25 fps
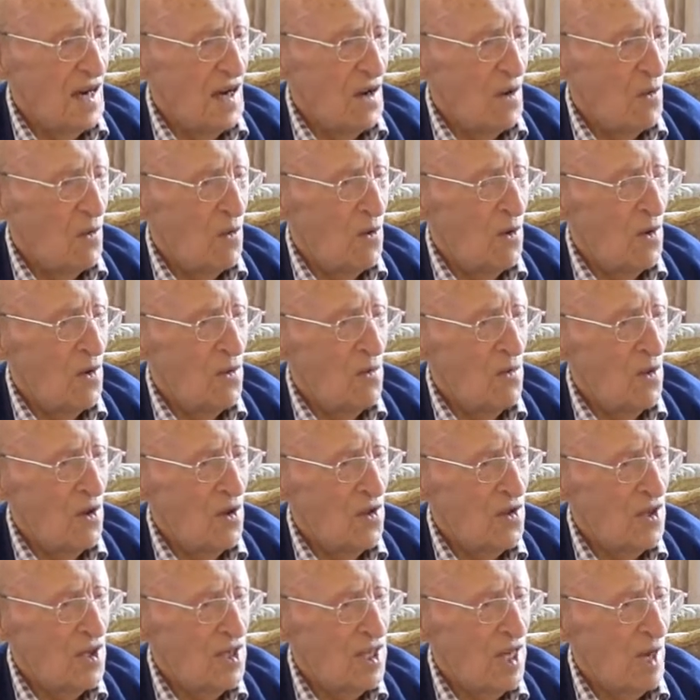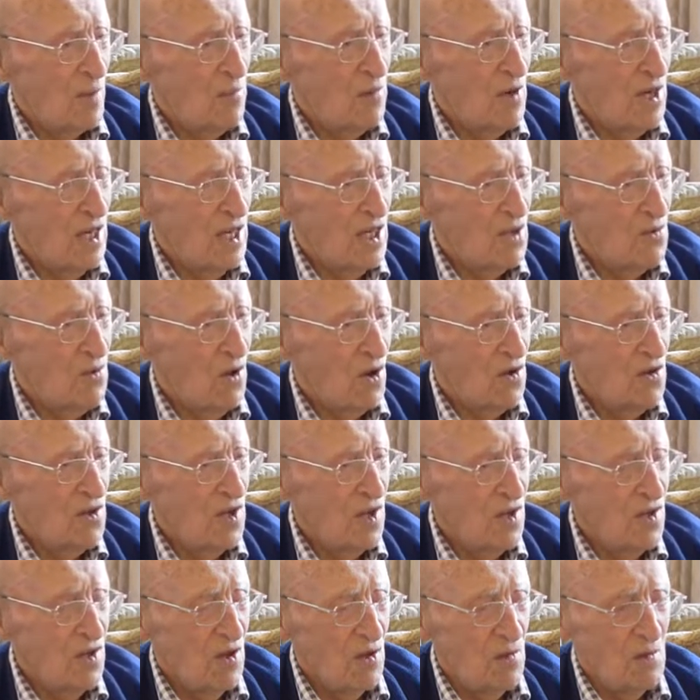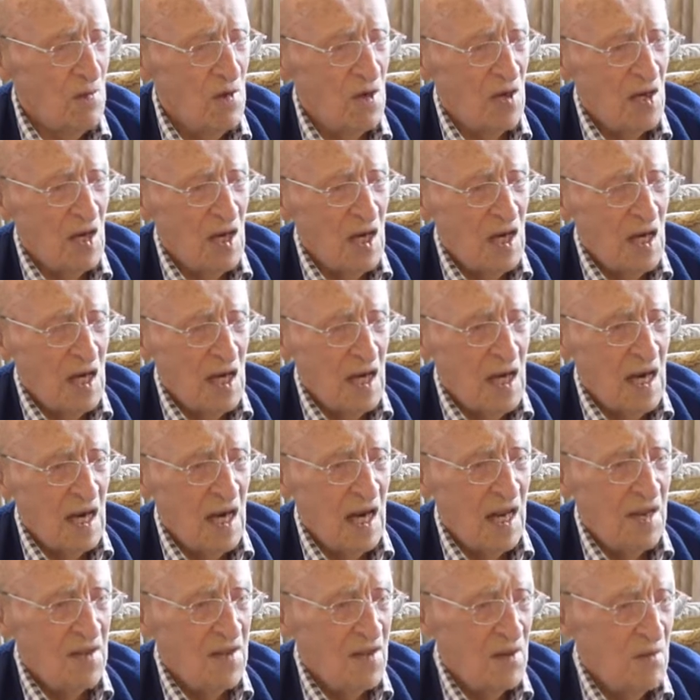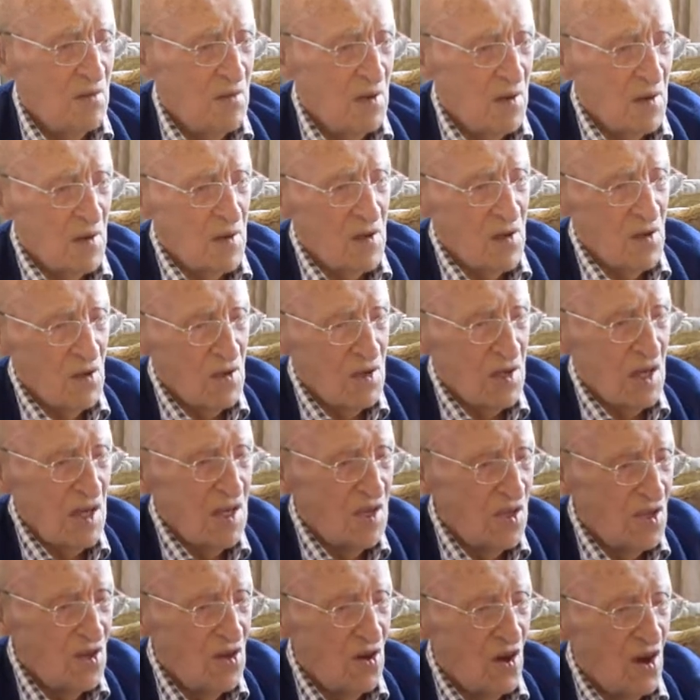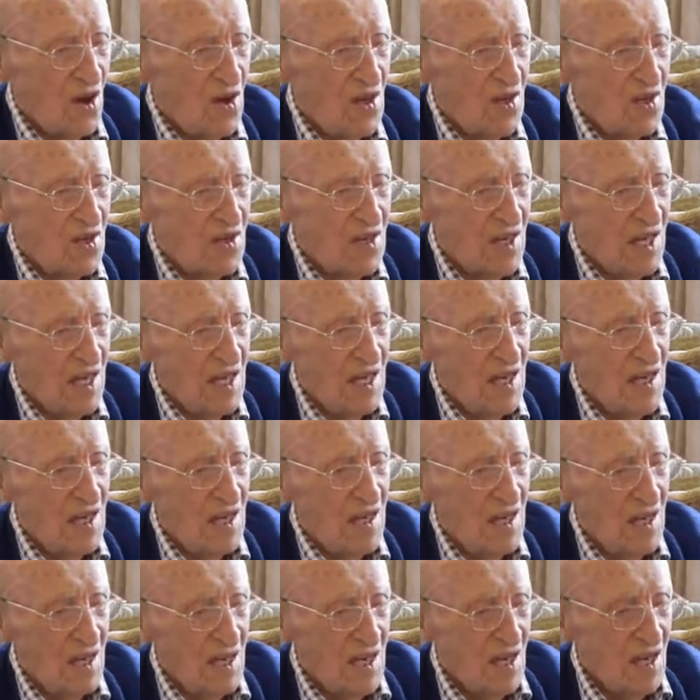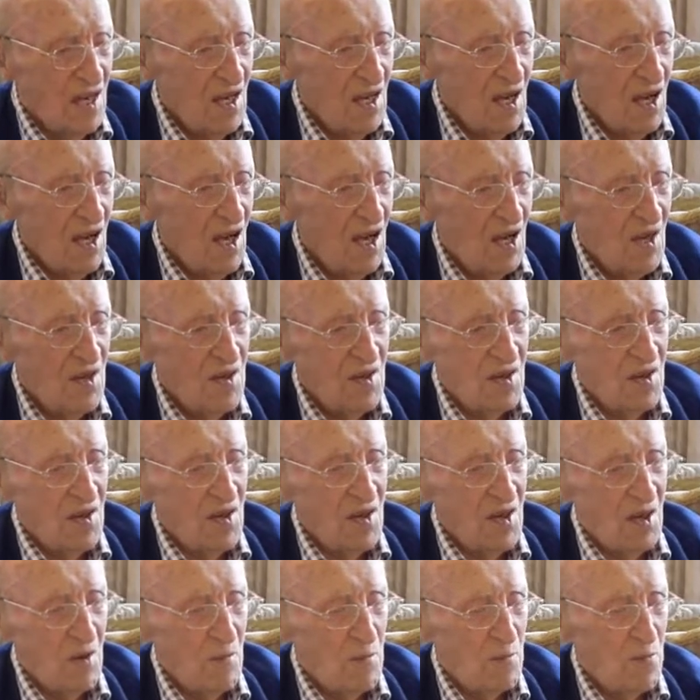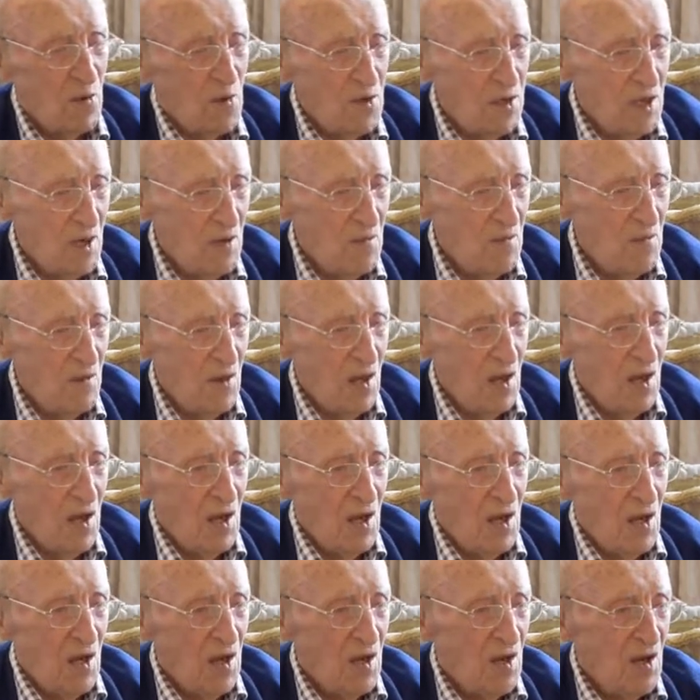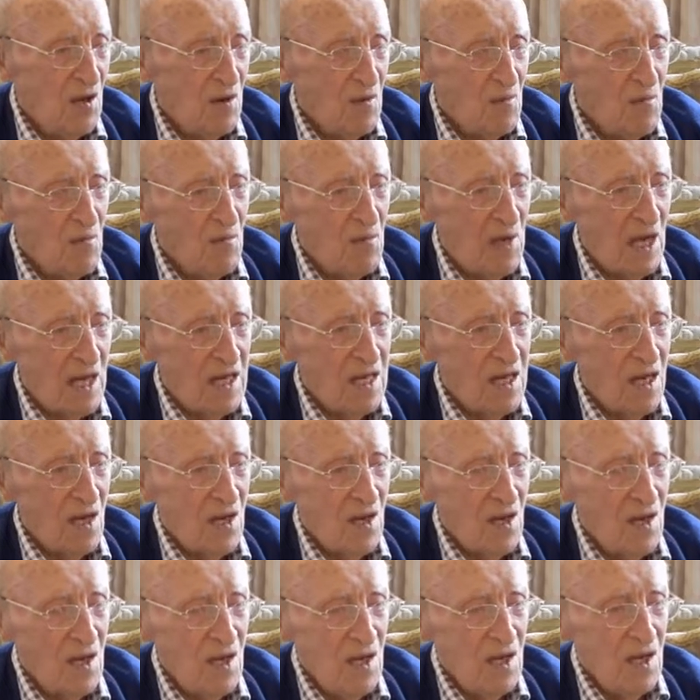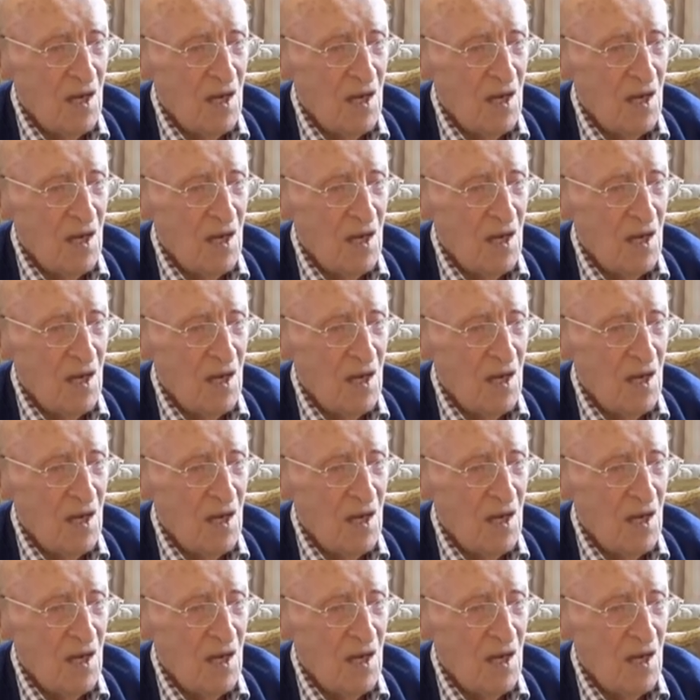where, where the Japanese wanted them, and they were cutting joints in and putting metal